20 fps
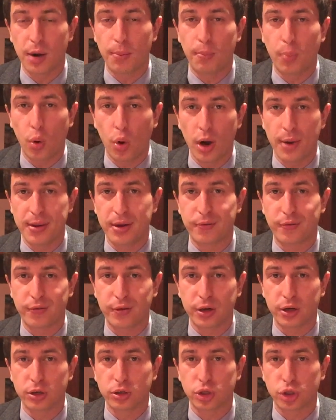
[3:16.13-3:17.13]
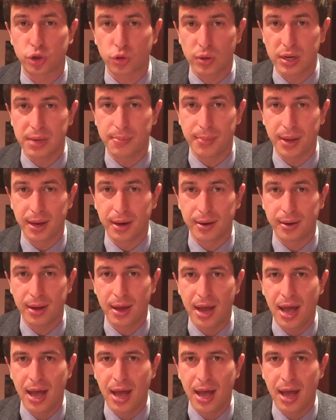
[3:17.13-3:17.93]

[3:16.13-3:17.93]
an appointment for your treatment.